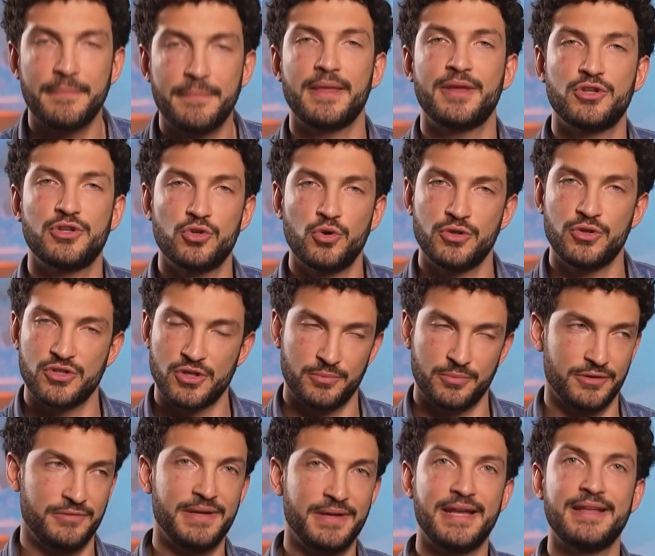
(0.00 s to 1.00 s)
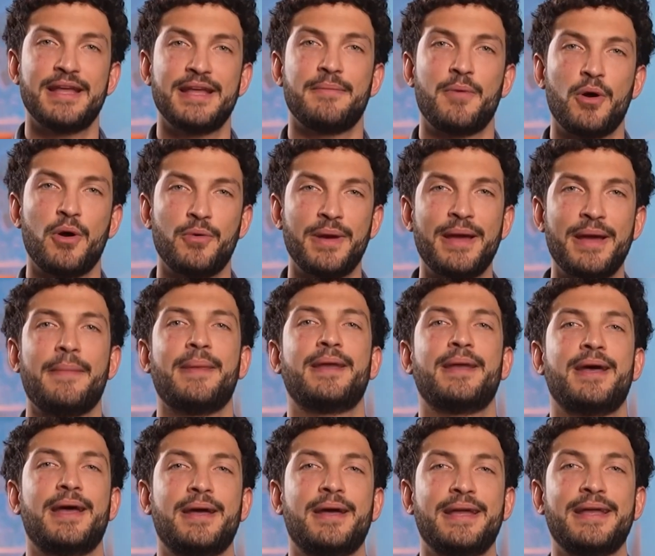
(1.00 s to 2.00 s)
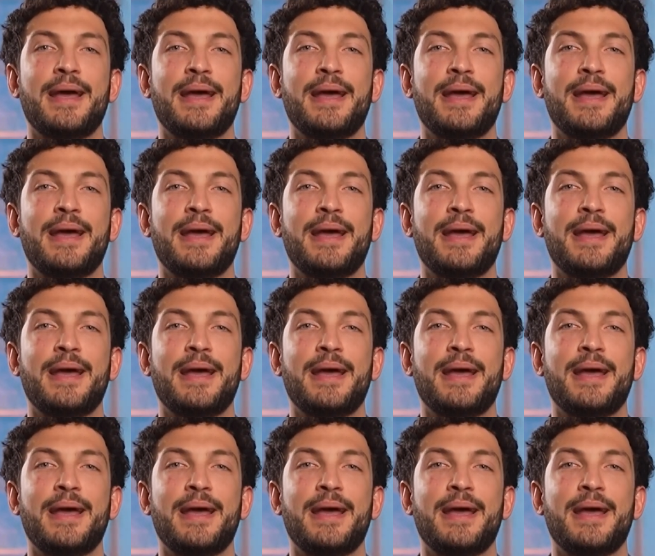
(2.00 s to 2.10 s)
but the short term effects have already been clearly